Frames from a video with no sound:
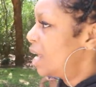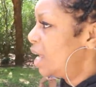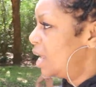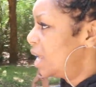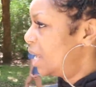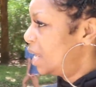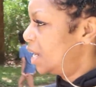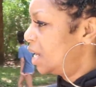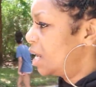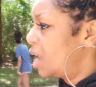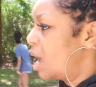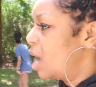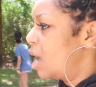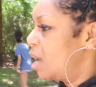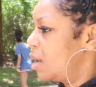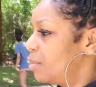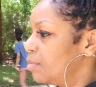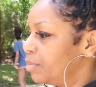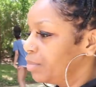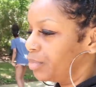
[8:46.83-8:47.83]

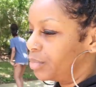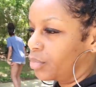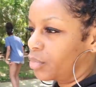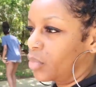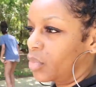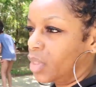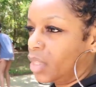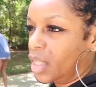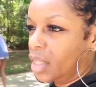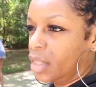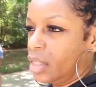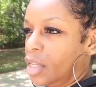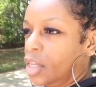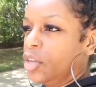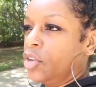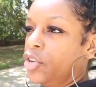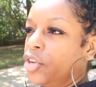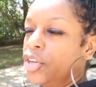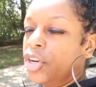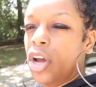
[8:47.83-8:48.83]
And,
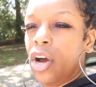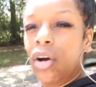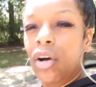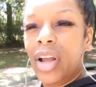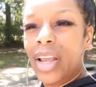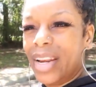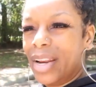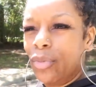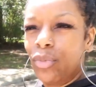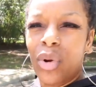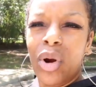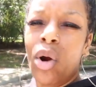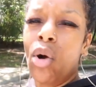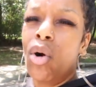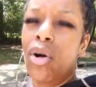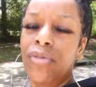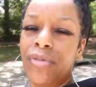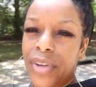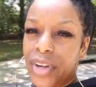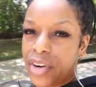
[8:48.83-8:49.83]
you know, and we're
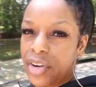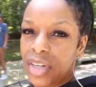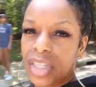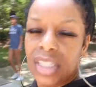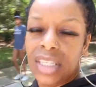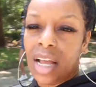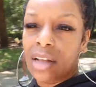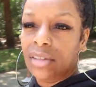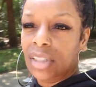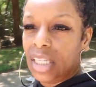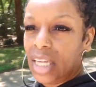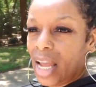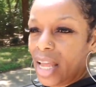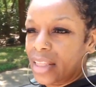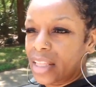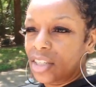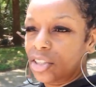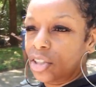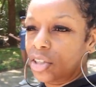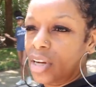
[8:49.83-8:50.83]
all figuring this out
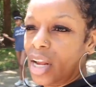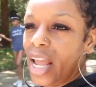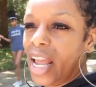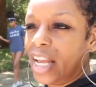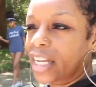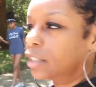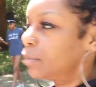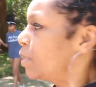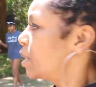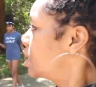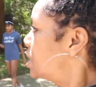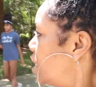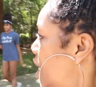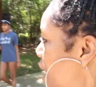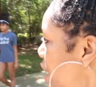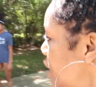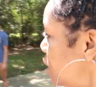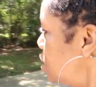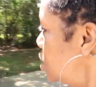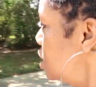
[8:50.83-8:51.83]
together, so the
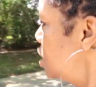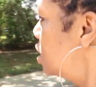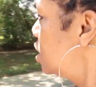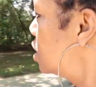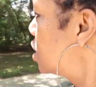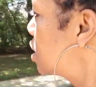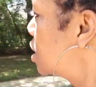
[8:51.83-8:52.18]
expectations.